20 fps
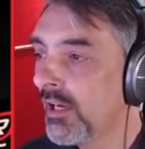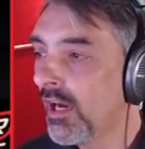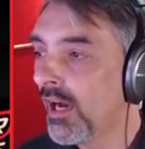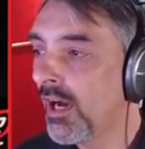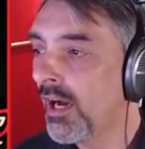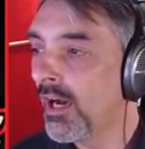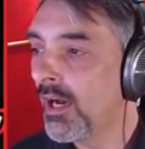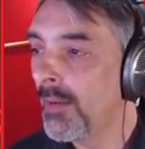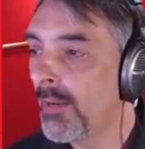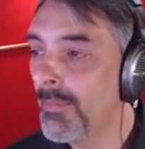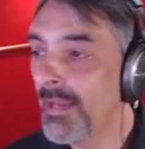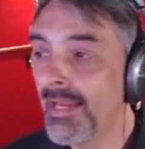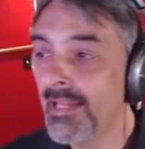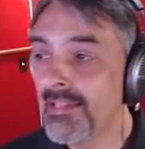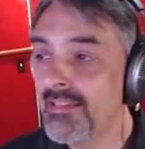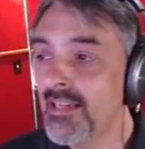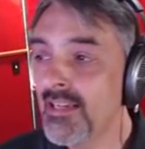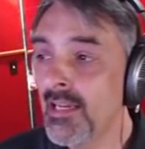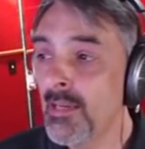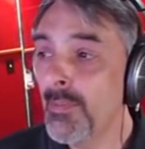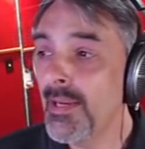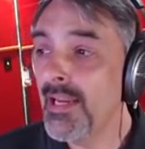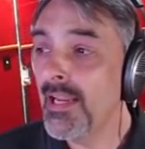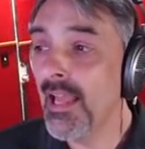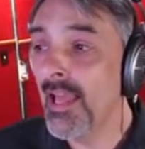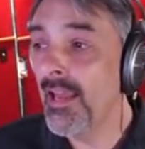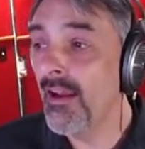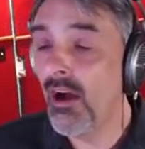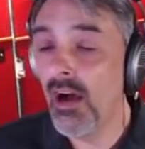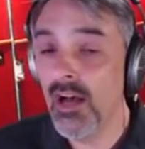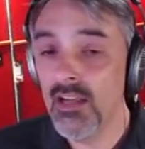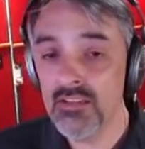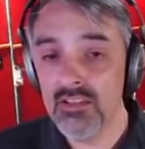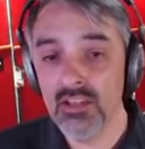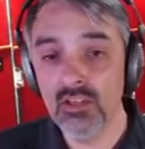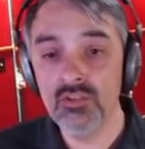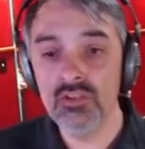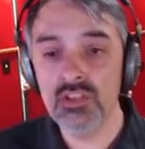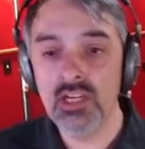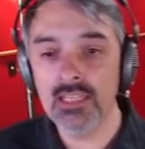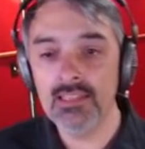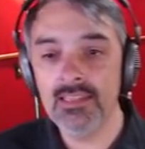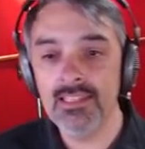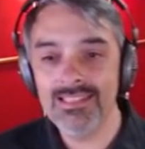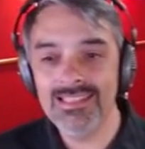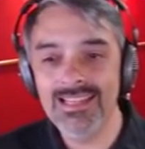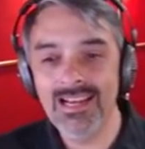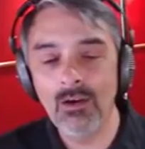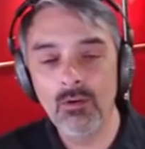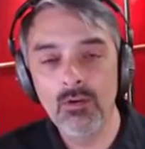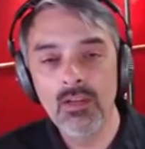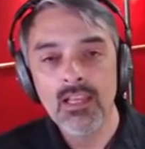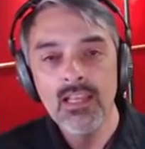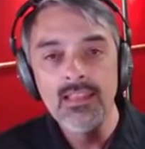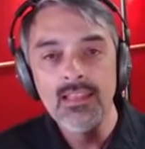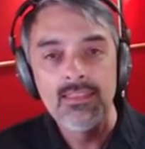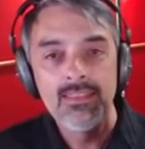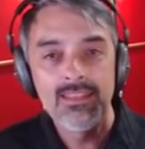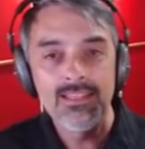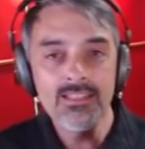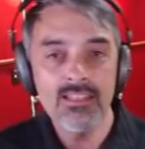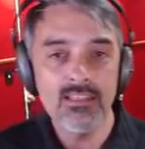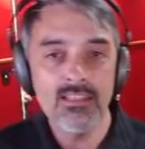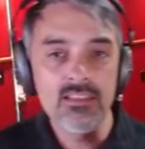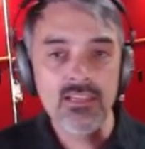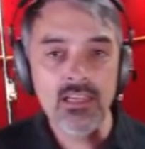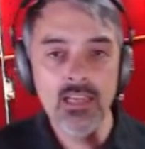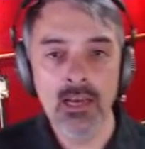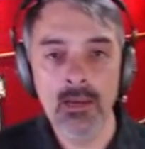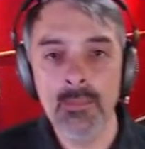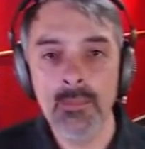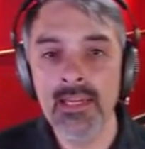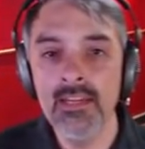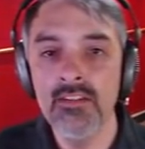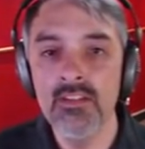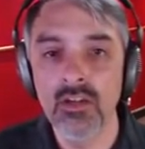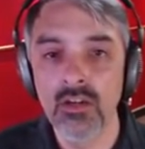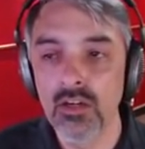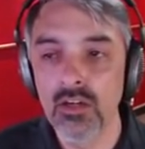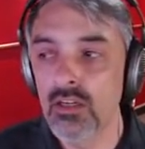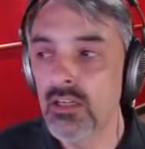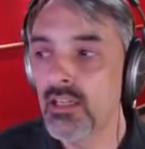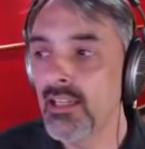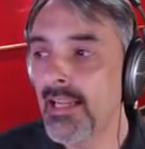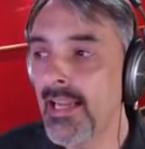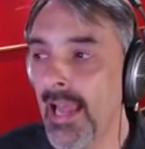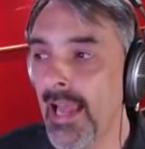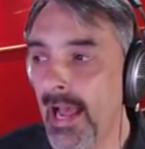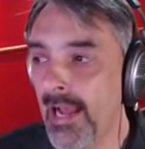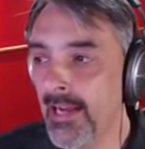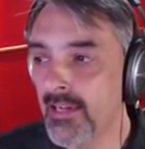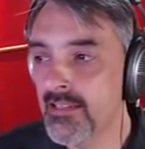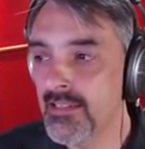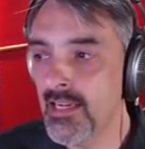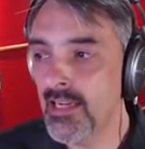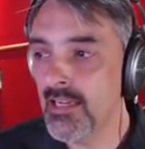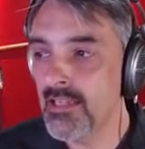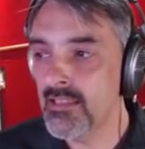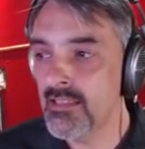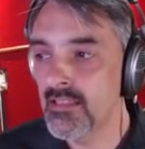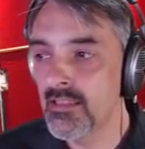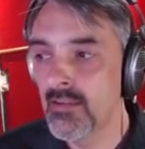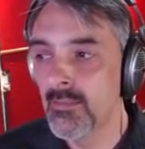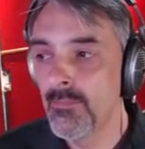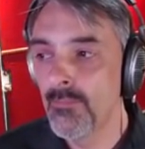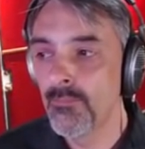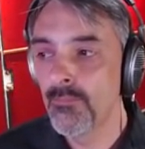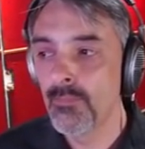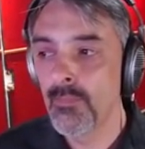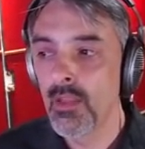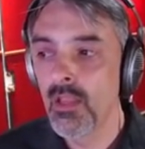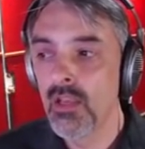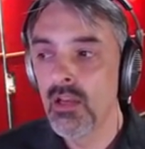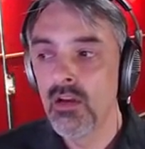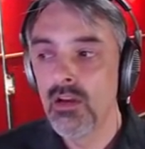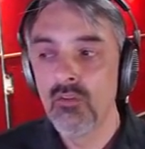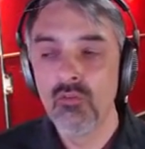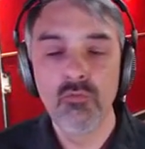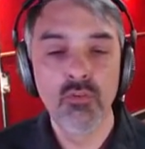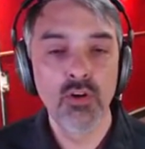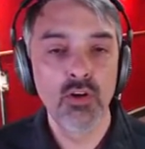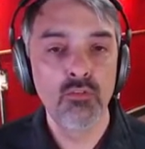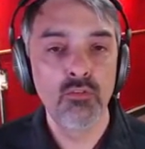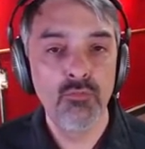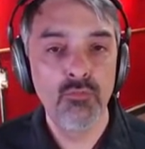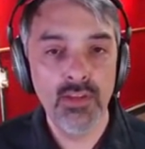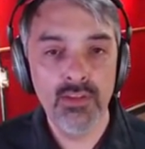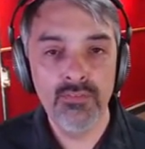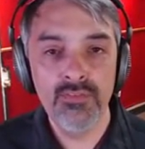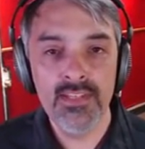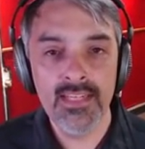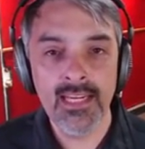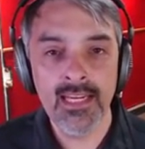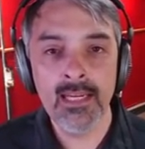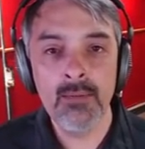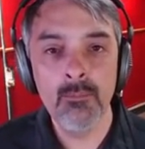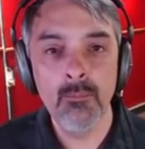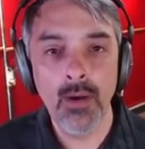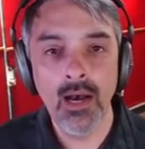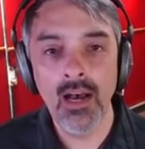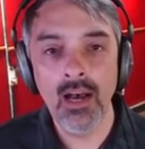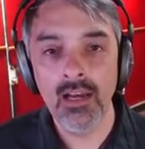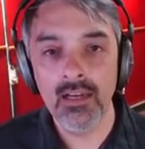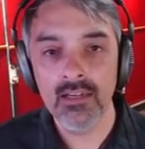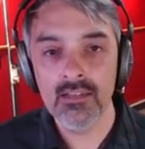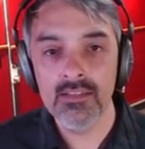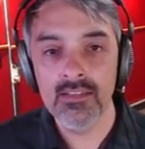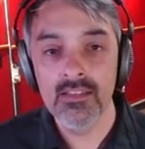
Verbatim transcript: Um, it's going to be, and also check this out. This is coming to early access for fifteen bucks.